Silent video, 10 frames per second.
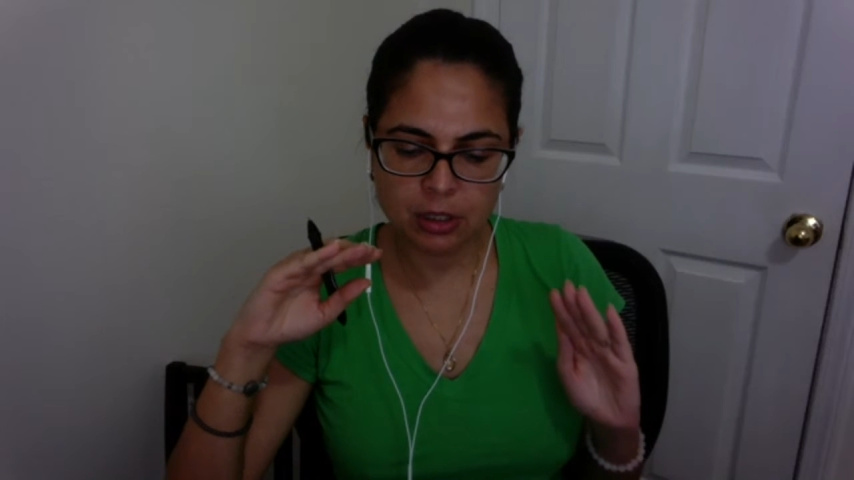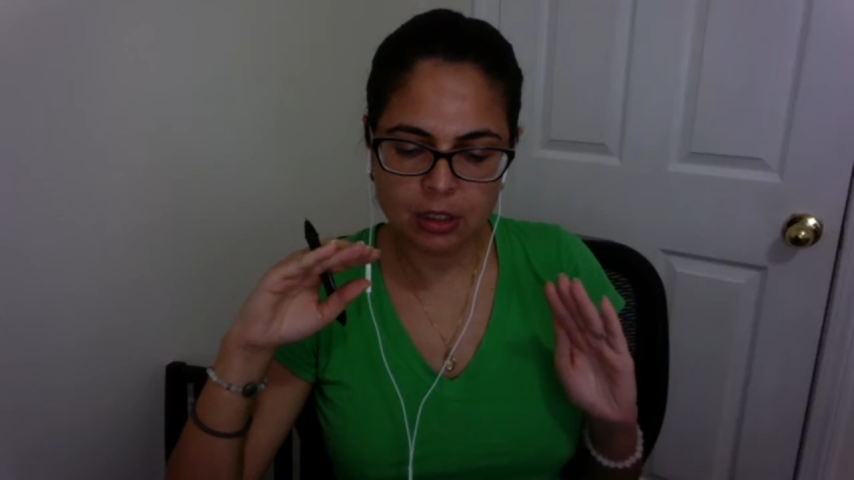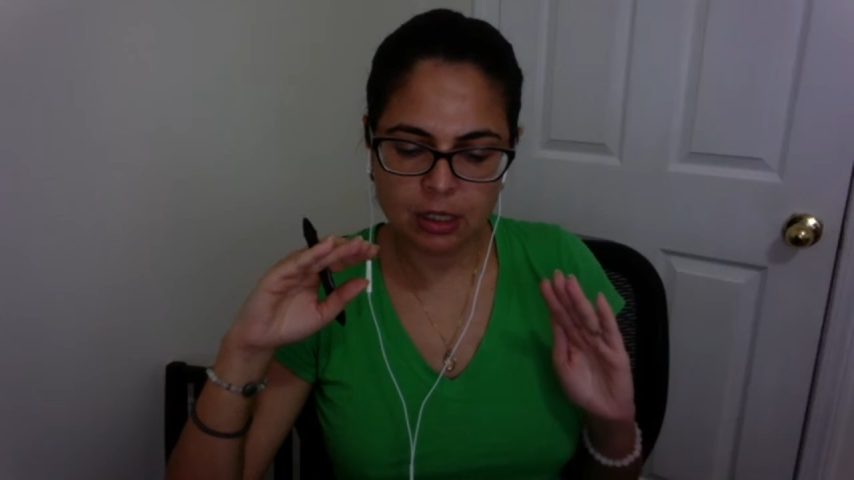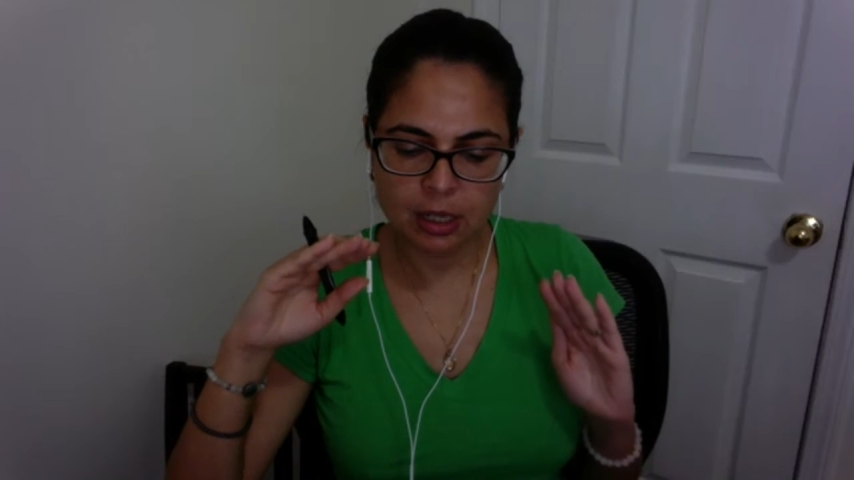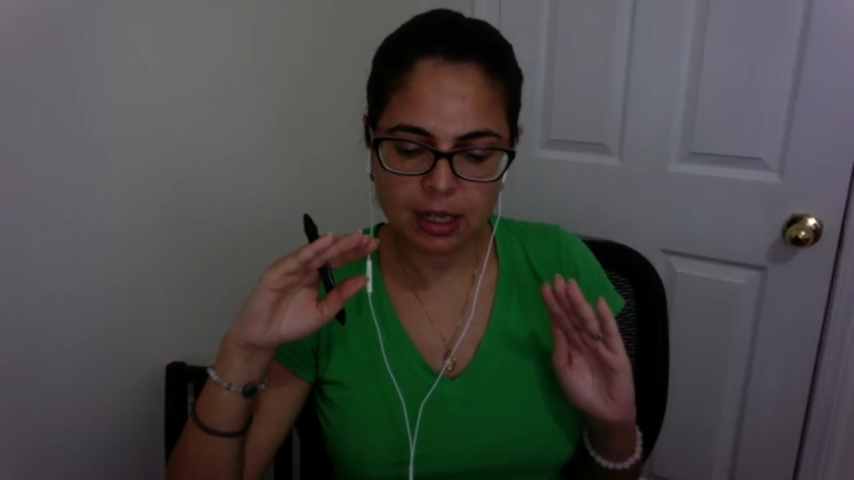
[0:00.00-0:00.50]

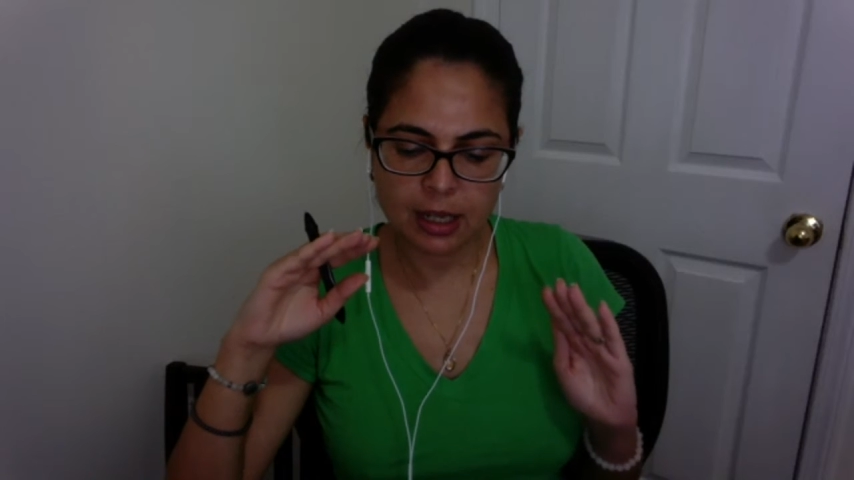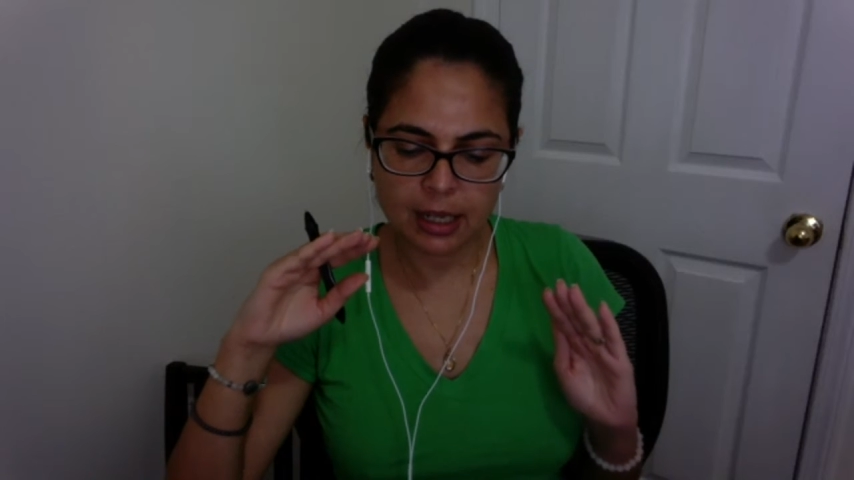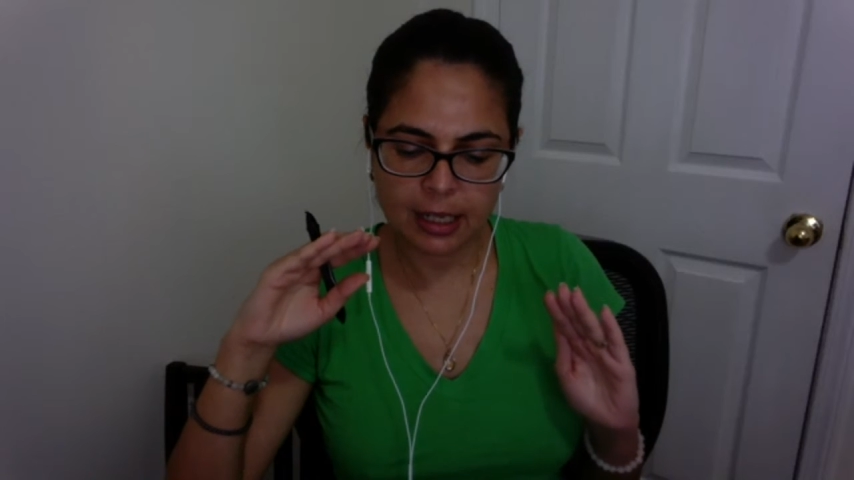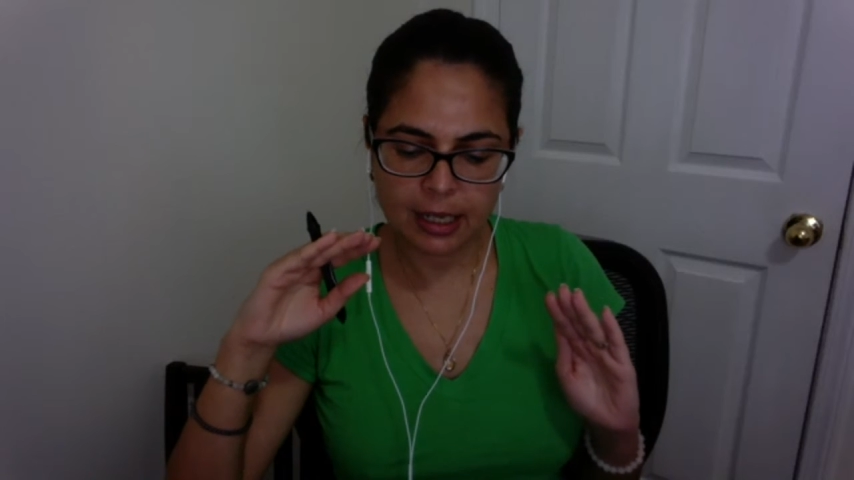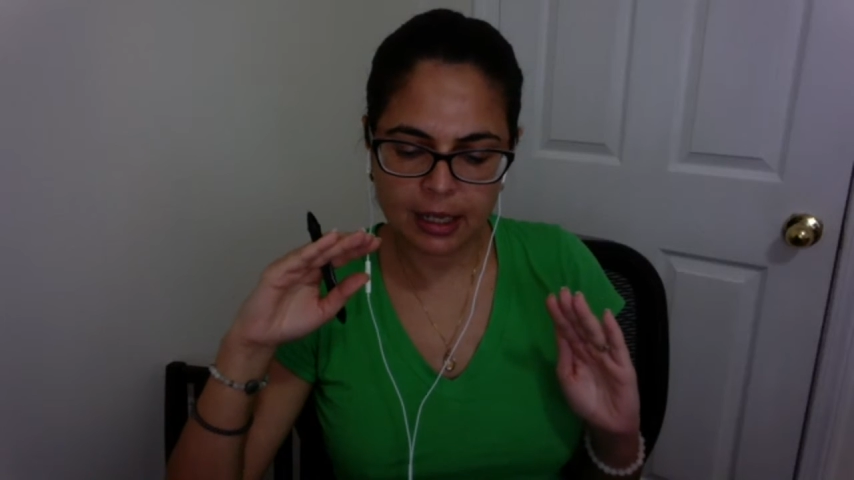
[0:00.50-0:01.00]

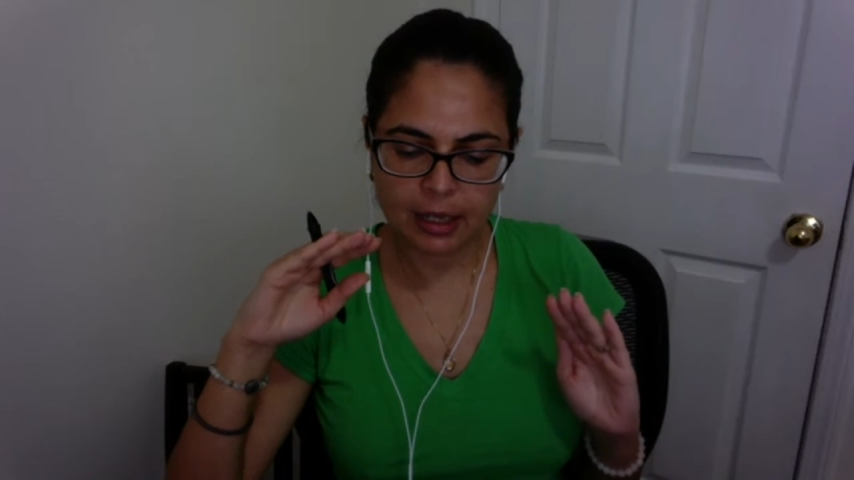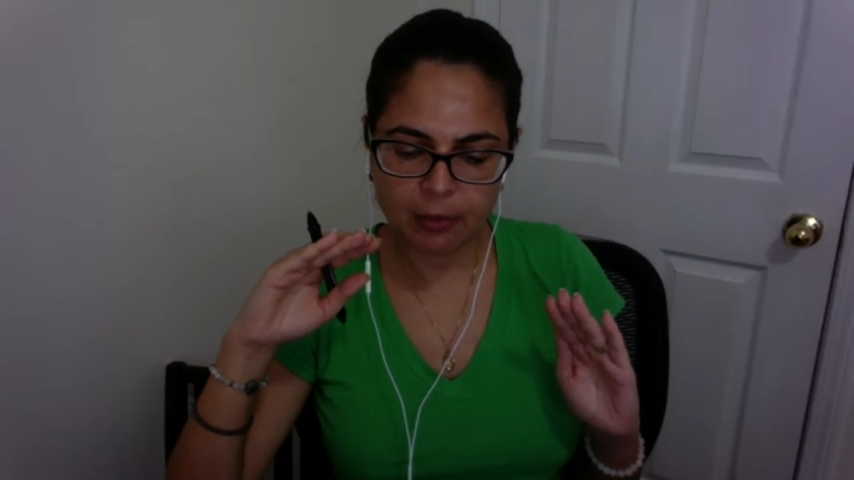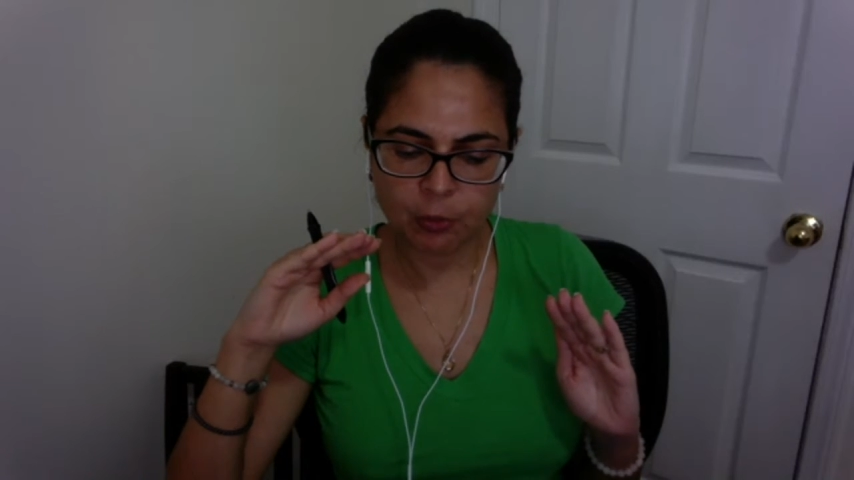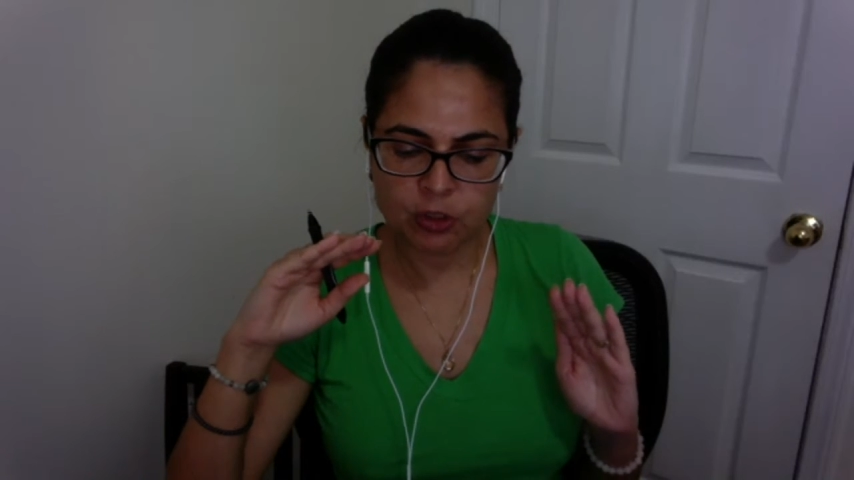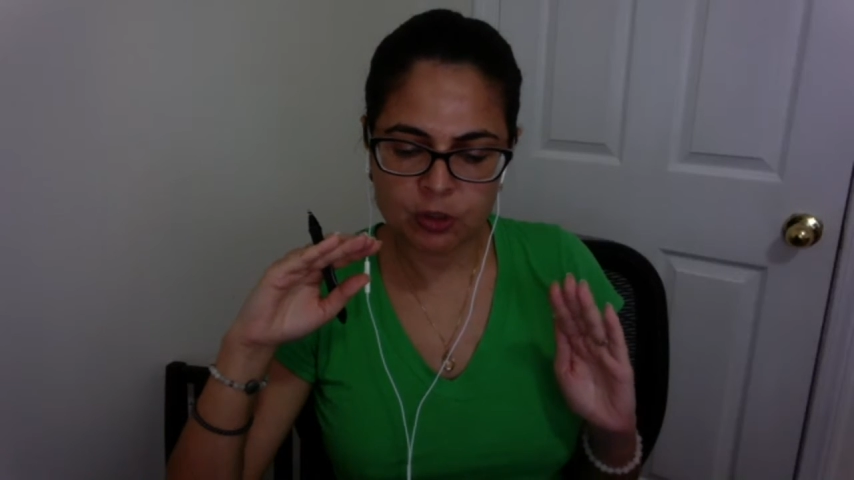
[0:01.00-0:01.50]
guy was